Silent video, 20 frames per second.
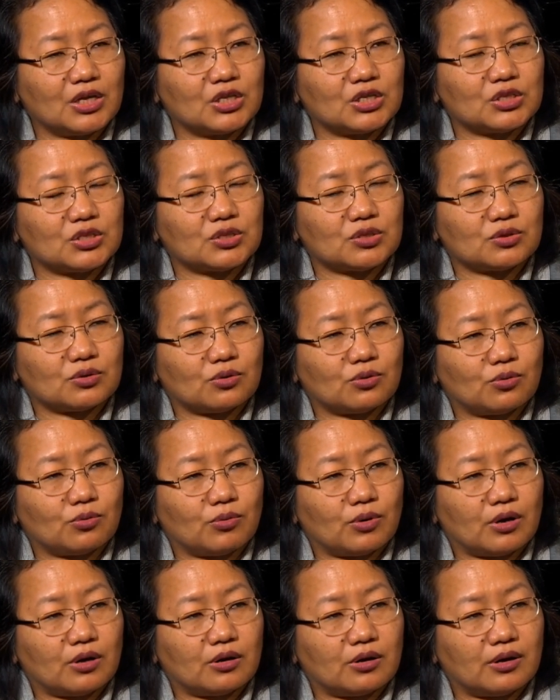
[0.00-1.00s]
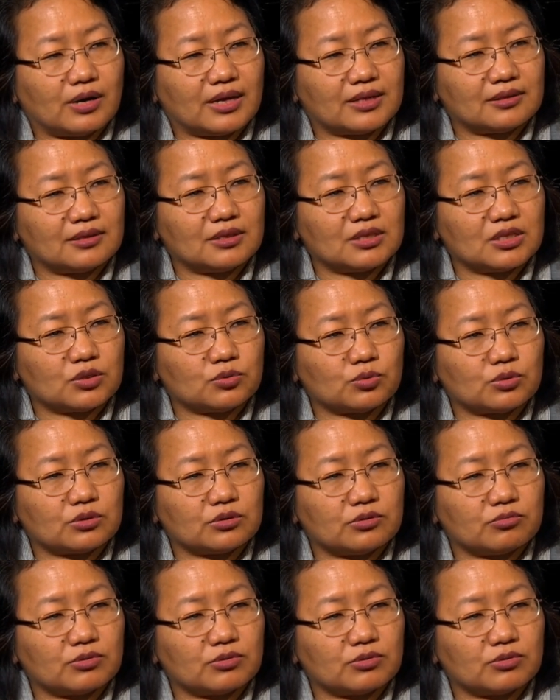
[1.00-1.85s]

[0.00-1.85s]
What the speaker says: So, and these were the